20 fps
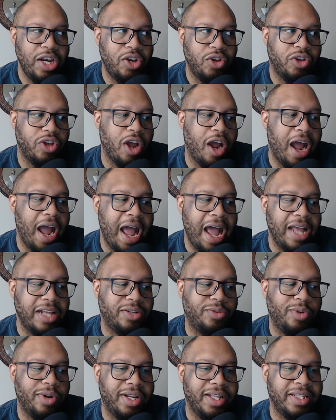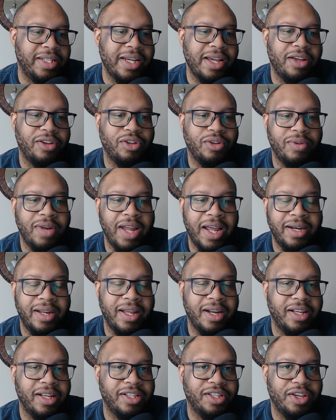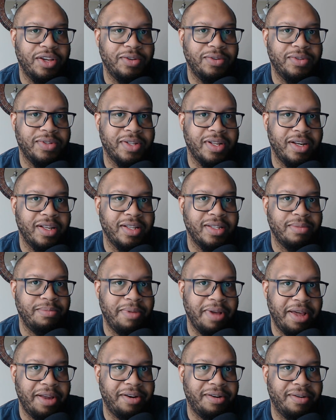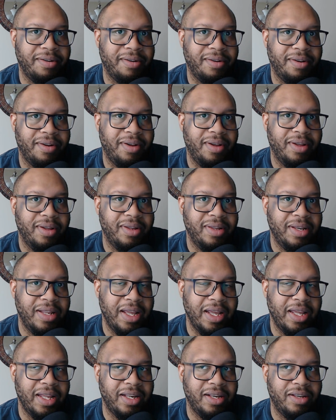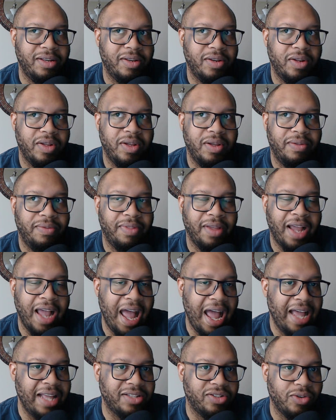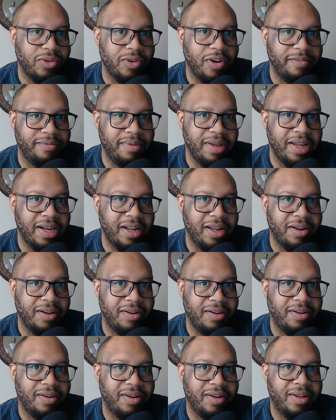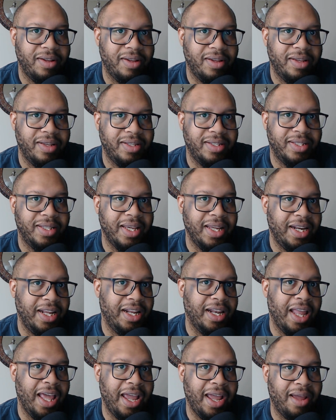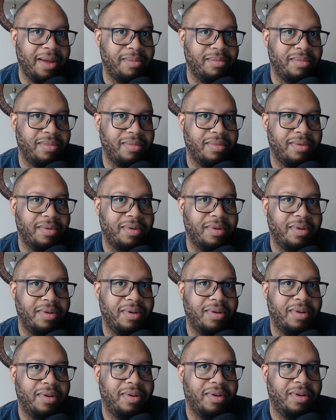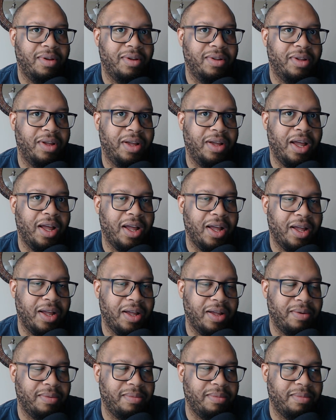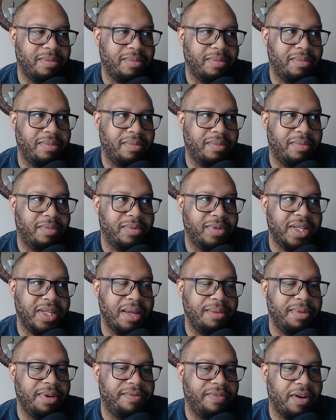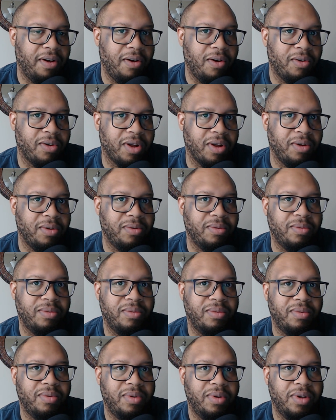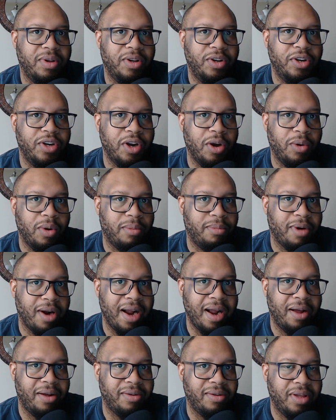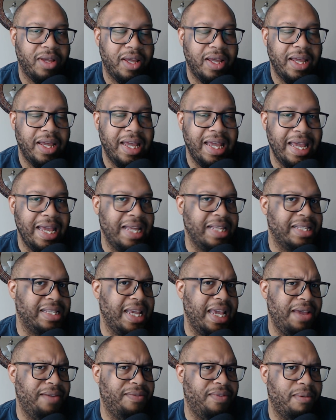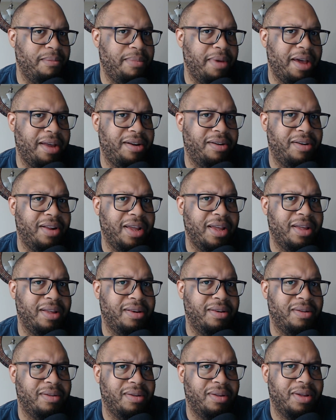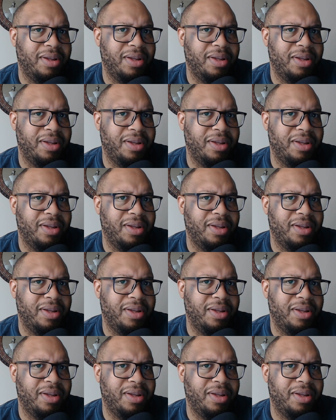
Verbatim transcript: do your eyes really tell you that Dennis Houston is better than the guys who have been here? CeeDee Lamb, um, Simi Fehoko, Noah Brown. Is he even better than